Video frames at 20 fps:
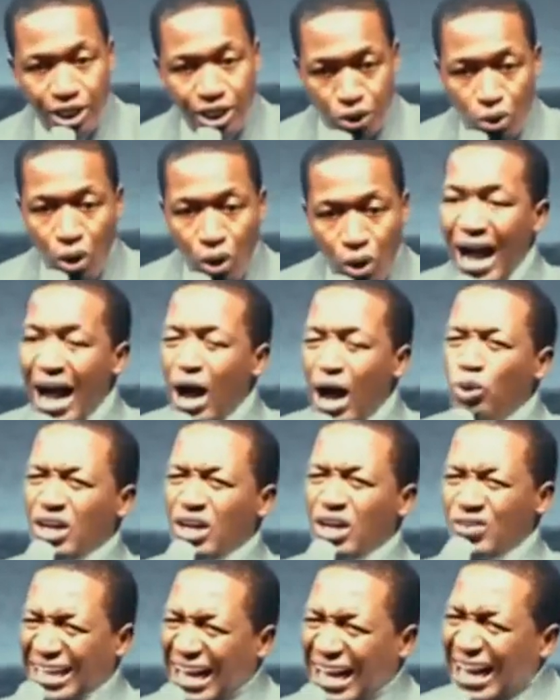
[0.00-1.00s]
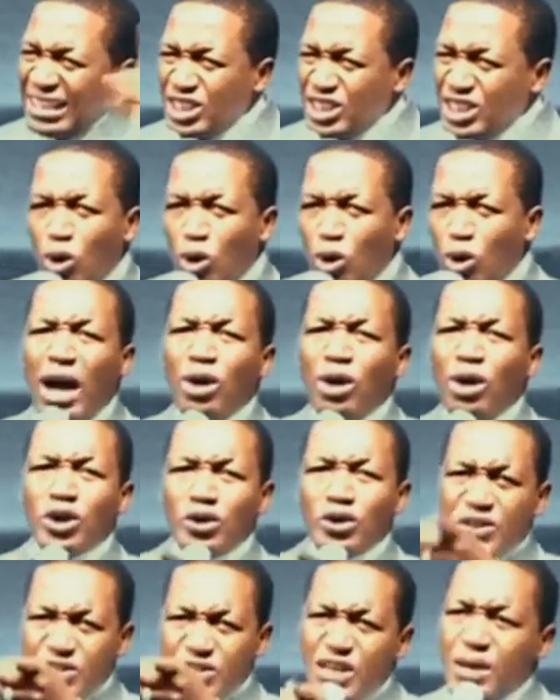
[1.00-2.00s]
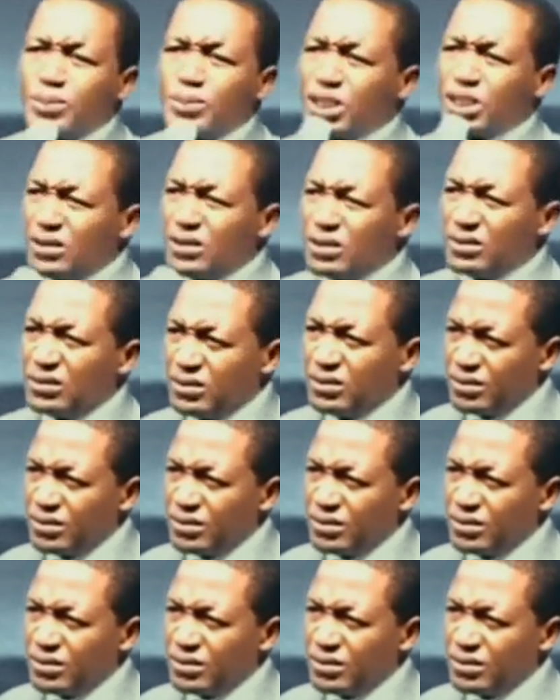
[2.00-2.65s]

than you, I would have canceled out your deception.